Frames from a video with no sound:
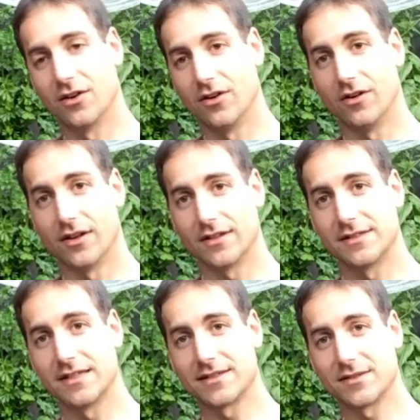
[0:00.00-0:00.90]
So
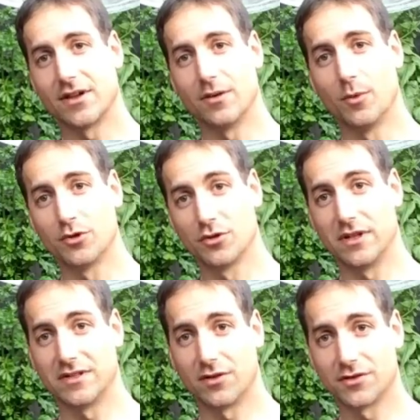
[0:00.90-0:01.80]
this uh,
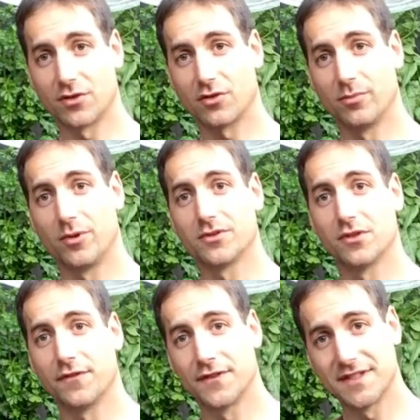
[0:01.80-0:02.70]
module is also
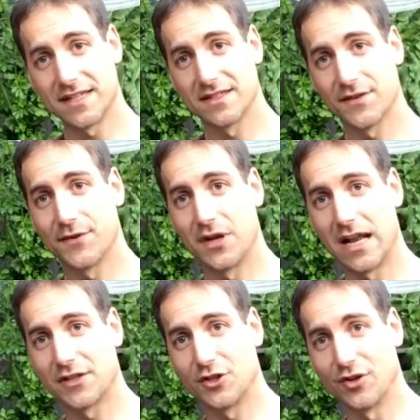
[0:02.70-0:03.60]
composed of six
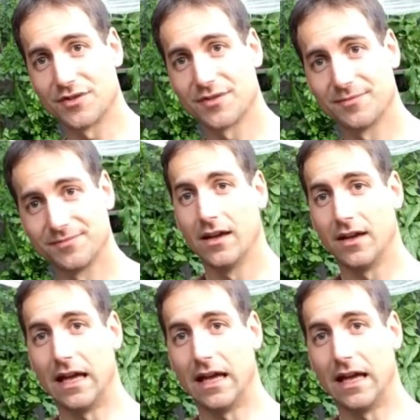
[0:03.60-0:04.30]
different lectures